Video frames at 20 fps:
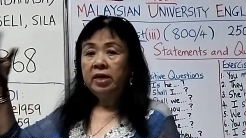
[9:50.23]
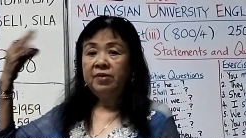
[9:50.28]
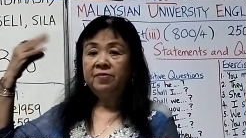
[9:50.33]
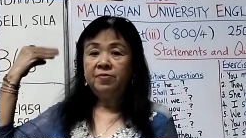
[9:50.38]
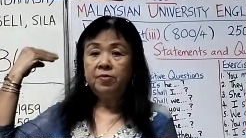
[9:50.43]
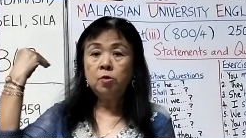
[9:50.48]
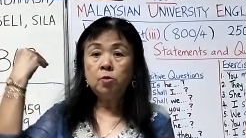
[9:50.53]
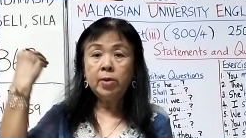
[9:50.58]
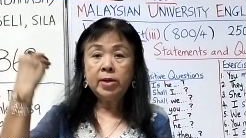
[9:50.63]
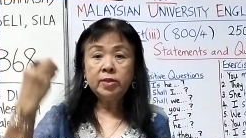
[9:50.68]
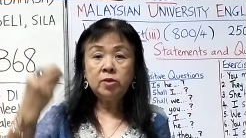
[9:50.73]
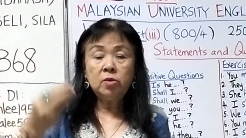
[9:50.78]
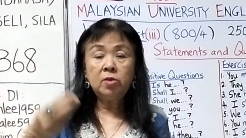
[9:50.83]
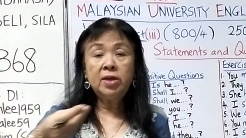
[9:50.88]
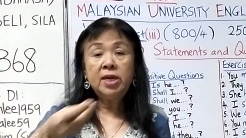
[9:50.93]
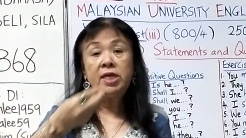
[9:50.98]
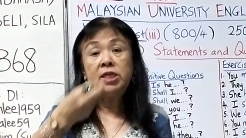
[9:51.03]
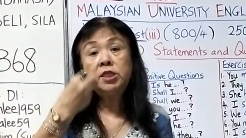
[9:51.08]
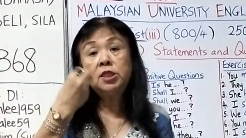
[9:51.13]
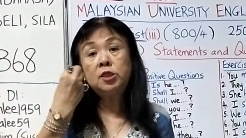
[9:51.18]
If you want
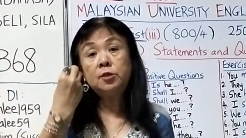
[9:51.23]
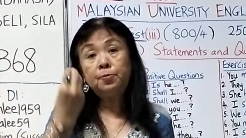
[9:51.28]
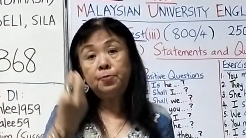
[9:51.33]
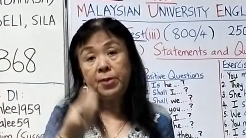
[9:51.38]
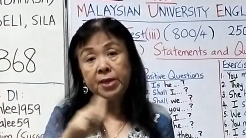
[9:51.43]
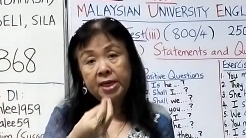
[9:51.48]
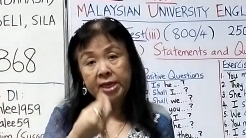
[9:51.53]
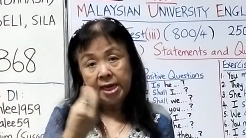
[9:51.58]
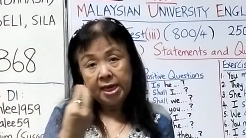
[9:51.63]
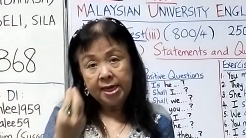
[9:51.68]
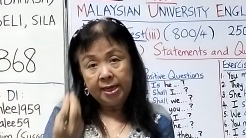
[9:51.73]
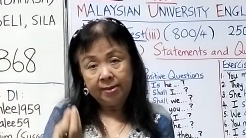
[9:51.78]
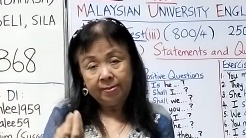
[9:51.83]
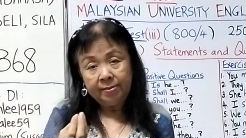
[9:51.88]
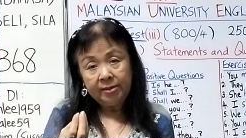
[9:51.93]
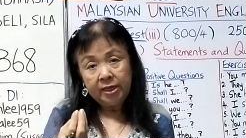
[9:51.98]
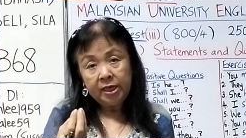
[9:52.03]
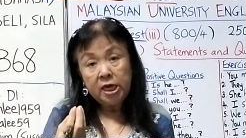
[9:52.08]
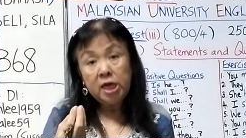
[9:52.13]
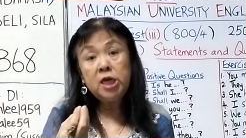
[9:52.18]
to learn
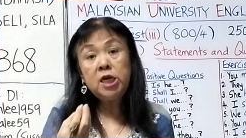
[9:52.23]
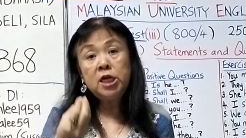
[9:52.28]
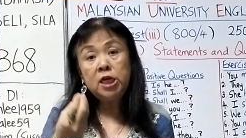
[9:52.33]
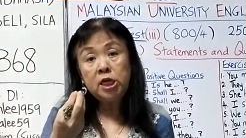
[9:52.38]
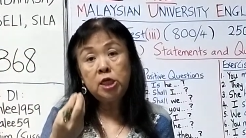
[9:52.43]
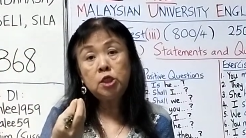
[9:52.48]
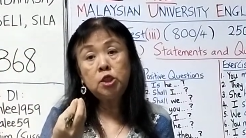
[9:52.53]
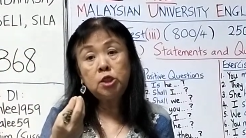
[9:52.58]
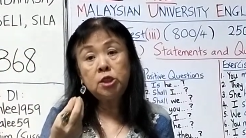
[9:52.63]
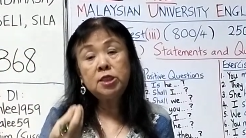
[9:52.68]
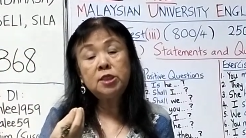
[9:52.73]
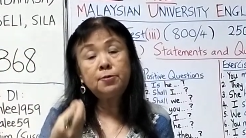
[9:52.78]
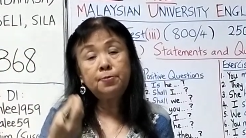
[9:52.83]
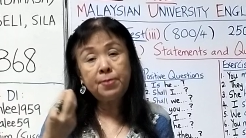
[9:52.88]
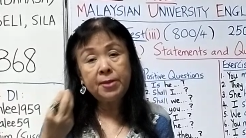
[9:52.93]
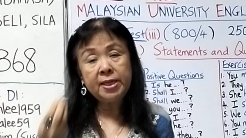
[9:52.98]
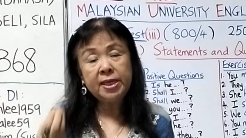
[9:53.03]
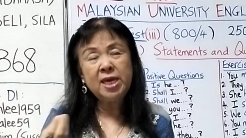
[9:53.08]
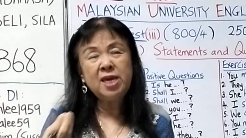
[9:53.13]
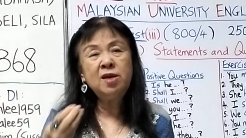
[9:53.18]
speaking, English
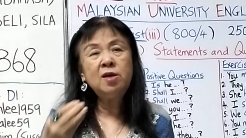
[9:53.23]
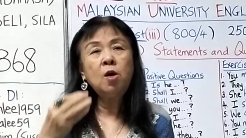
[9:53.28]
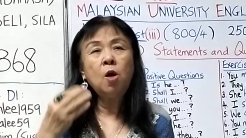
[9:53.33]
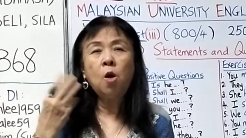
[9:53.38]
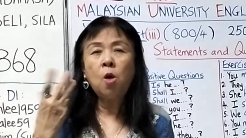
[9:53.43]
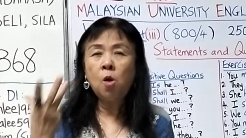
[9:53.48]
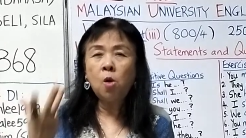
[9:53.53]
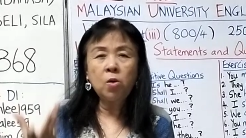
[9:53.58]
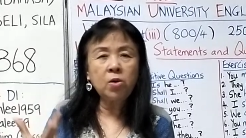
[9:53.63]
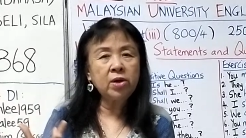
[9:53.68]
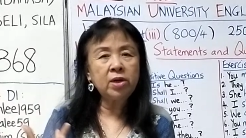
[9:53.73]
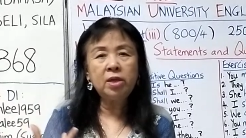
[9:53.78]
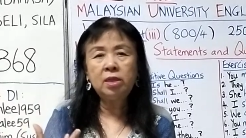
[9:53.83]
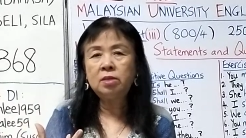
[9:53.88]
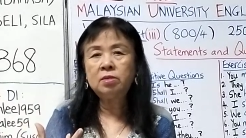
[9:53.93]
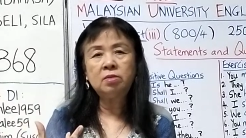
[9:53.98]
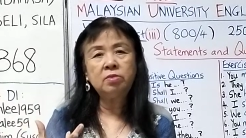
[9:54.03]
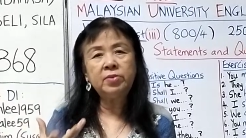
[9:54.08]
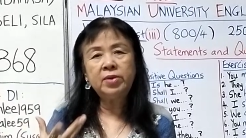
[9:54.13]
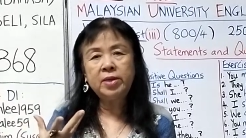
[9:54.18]
speaking,
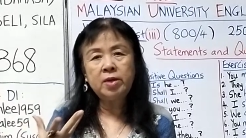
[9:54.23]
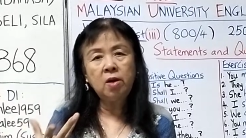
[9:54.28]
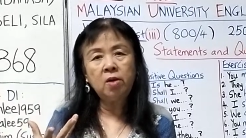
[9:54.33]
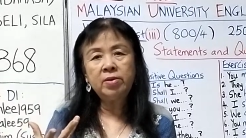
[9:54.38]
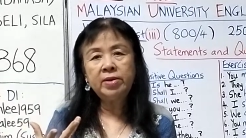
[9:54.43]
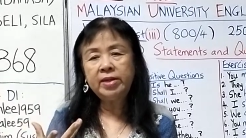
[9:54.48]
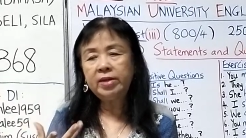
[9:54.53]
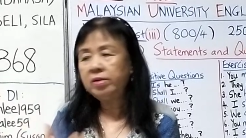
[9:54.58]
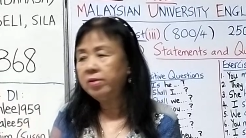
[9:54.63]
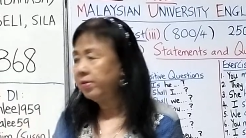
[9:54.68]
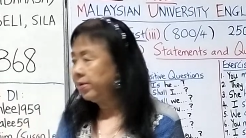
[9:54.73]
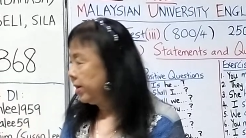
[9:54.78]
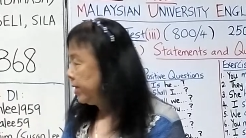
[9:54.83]
oral, we call it,